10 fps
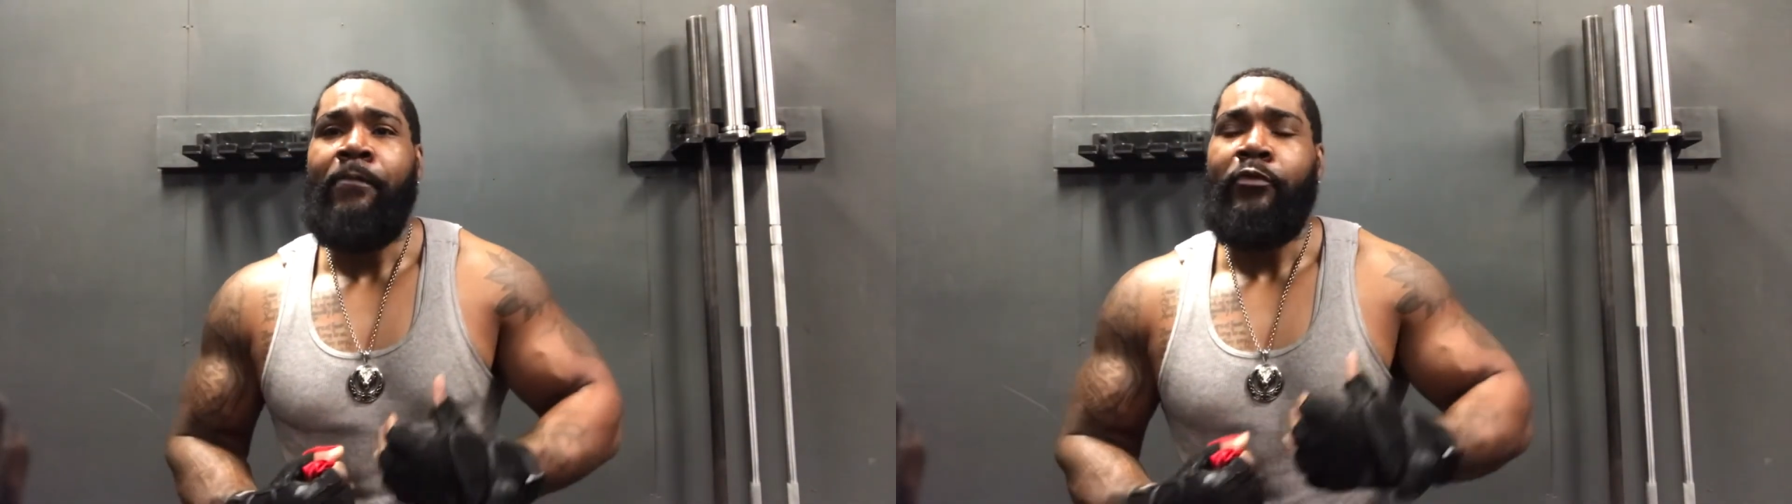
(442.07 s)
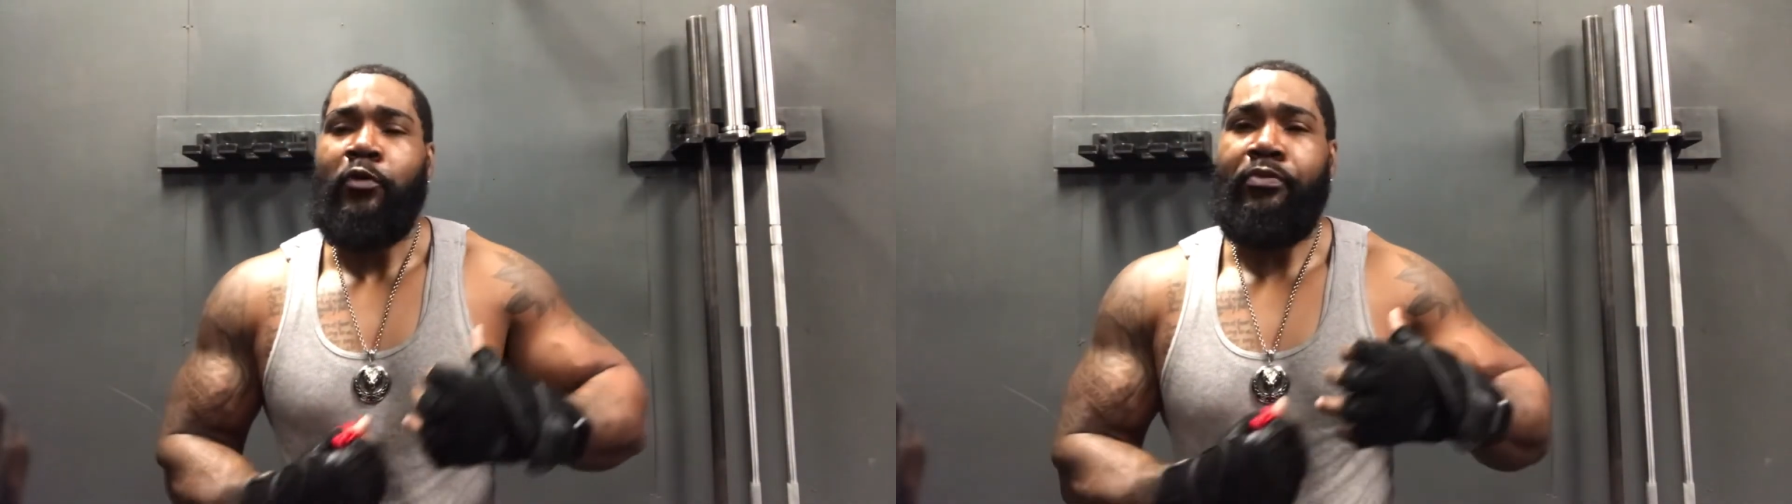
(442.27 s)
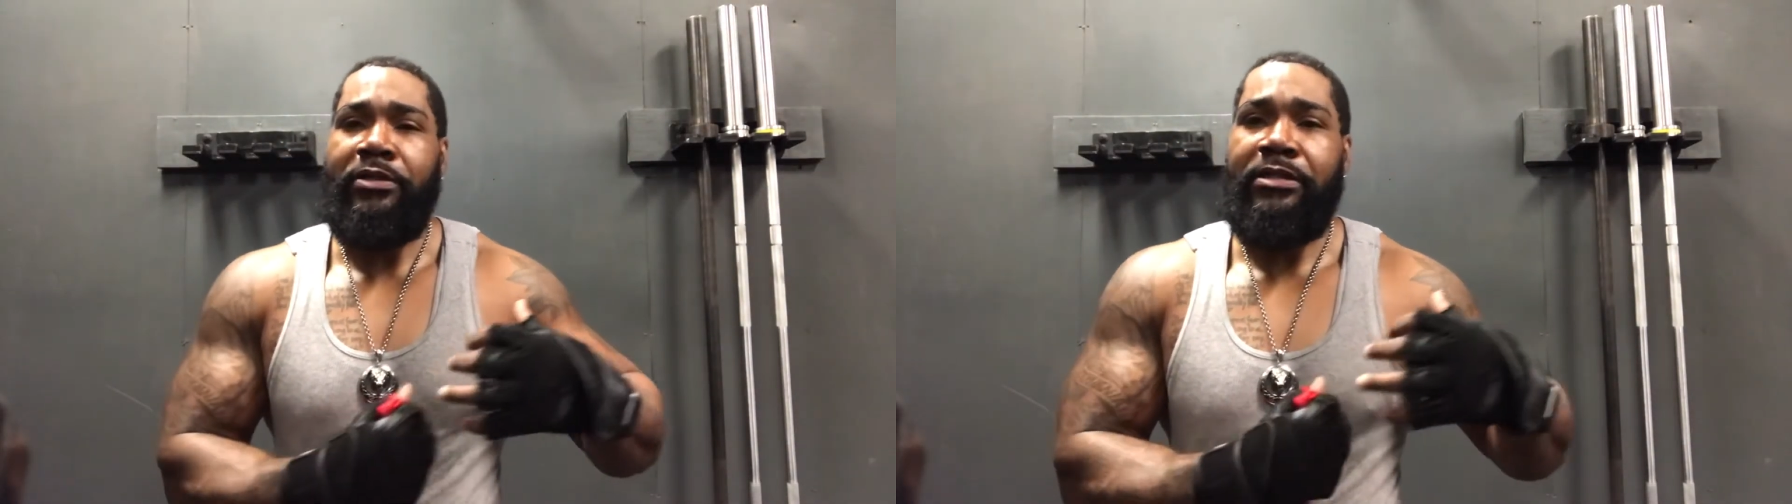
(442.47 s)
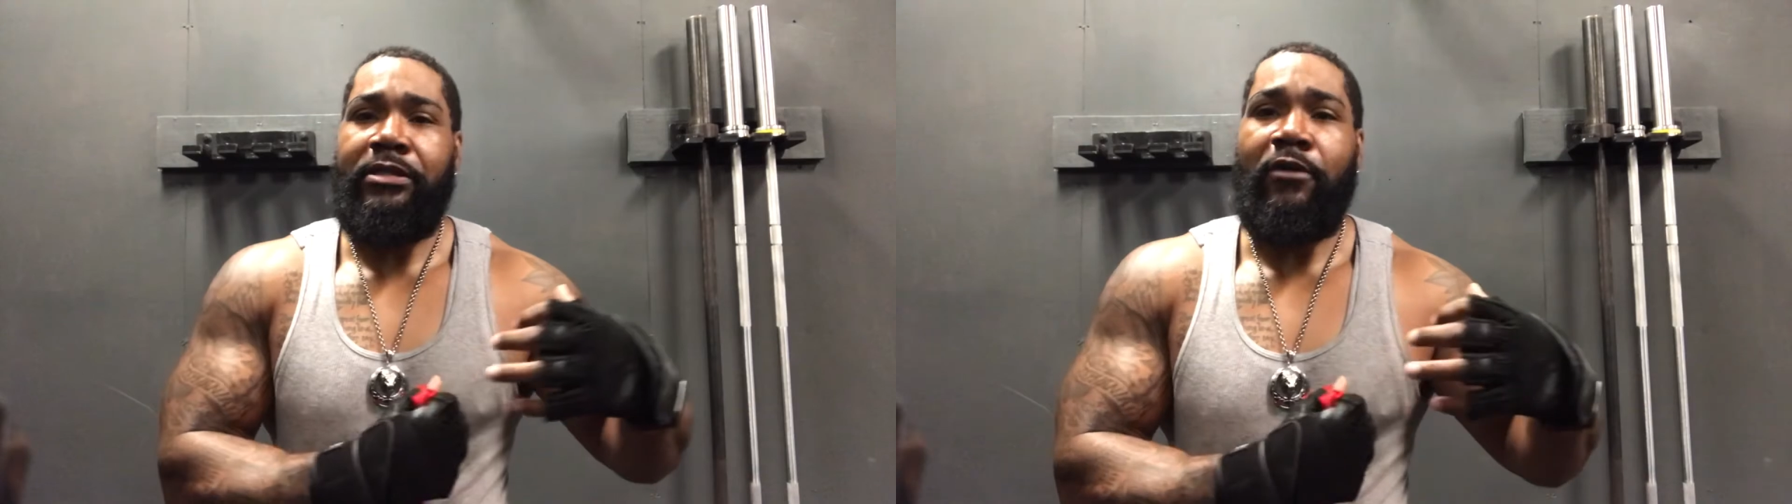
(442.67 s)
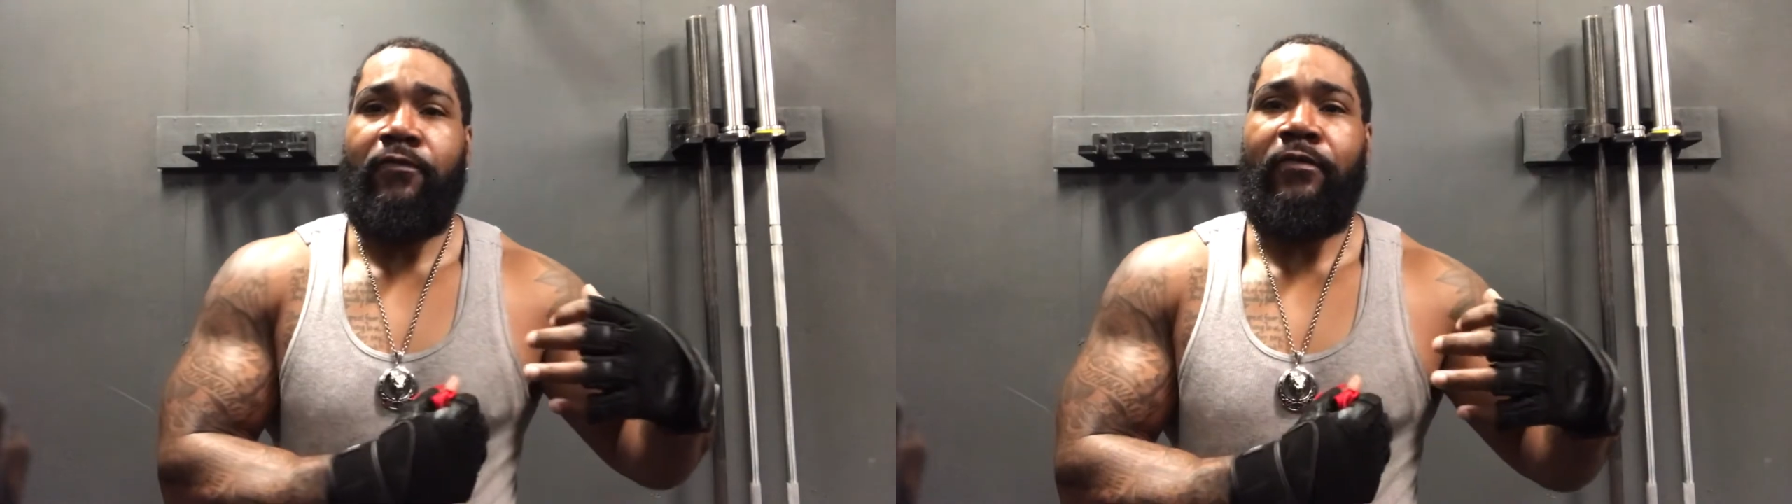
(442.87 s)
you put
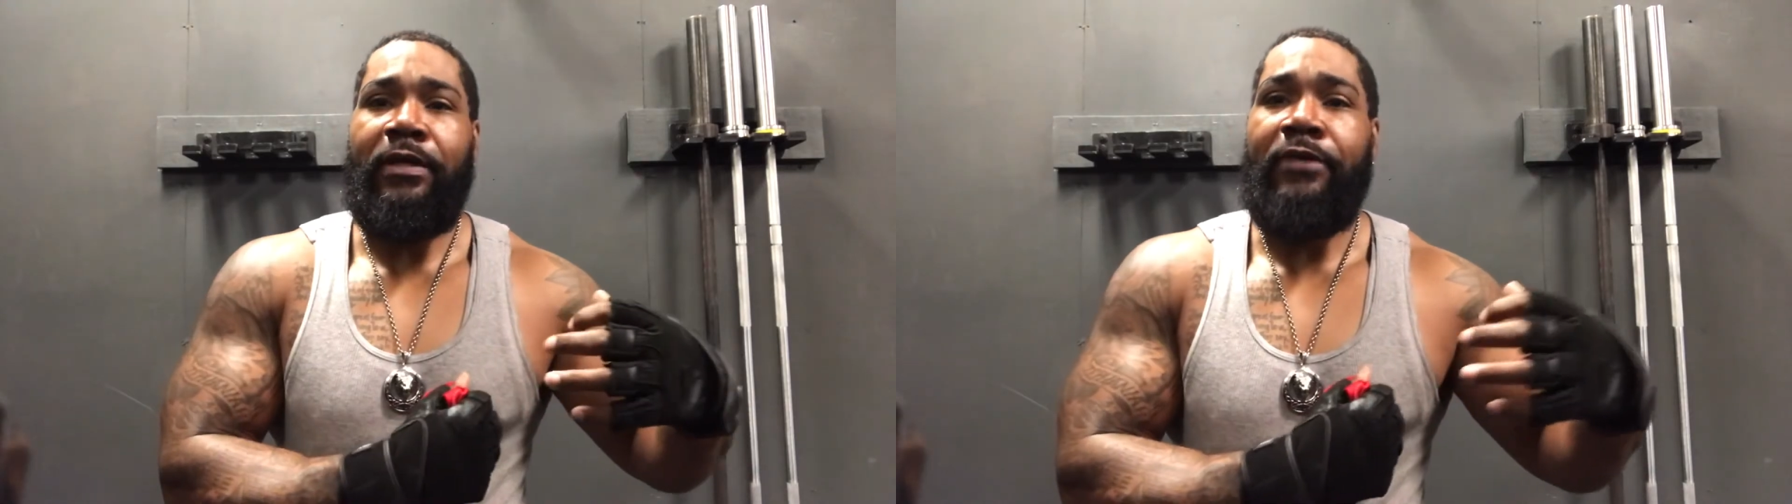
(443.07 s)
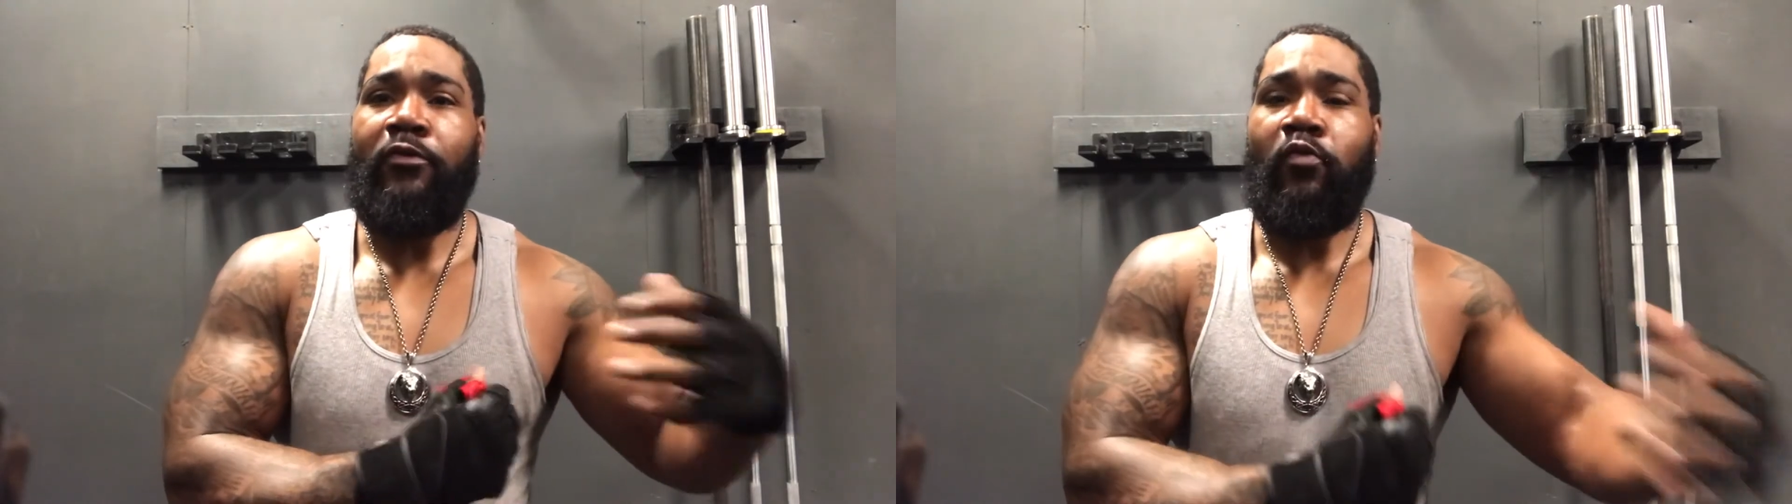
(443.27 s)
yourself in the